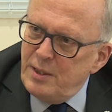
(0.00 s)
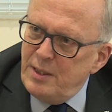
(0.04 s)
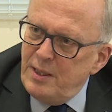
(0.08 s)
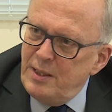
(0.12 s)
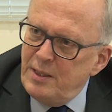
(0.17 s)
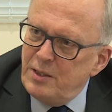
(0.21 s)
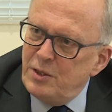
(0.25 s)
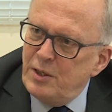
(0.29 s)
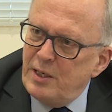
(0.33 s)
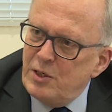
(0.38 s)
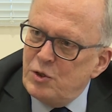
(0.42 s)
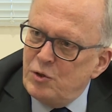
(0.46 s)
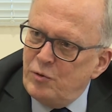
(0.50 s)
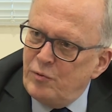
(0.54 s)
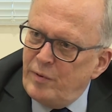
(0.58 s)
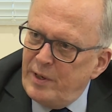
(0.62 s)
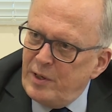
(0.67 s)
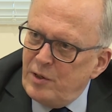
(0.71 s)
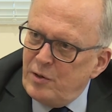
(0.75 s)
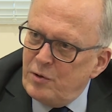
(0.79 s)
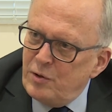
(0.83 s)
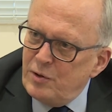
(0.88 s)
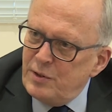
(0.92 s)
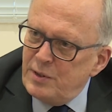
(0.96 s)
the International
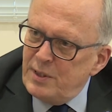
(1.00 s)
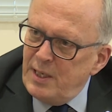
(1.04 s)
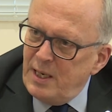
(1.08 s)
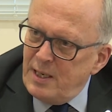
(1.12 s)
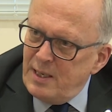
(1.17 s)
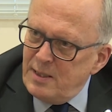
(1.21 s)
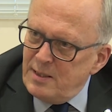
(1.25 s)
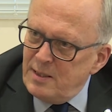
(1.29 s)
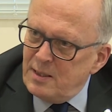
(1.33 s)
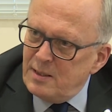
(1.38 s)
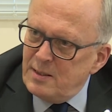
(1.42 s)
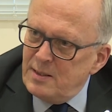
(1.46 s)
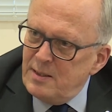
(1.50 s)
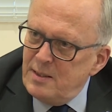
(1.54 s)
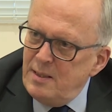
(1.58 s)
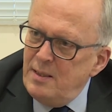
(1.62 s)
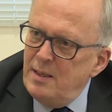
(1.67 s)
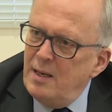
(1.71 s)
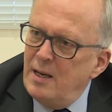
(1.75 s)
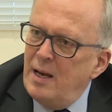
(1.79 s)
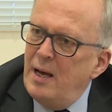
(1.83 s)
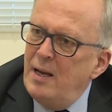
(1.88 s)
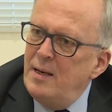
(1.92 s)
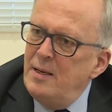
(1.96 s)
Red Cross, the ICRC,
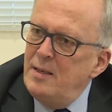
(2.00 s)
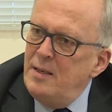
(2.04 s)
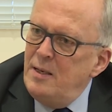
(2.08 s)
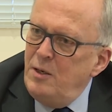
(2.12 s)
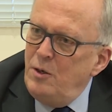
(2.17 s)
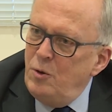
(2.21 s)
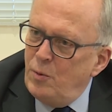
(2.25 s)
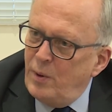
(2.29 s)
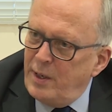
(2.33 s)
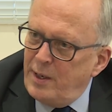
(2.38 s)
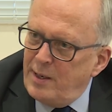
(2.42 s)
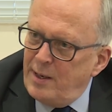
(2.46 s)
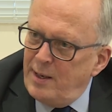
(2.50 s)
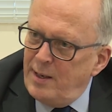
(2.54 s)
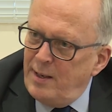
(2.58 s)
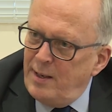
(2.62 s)
and the UN.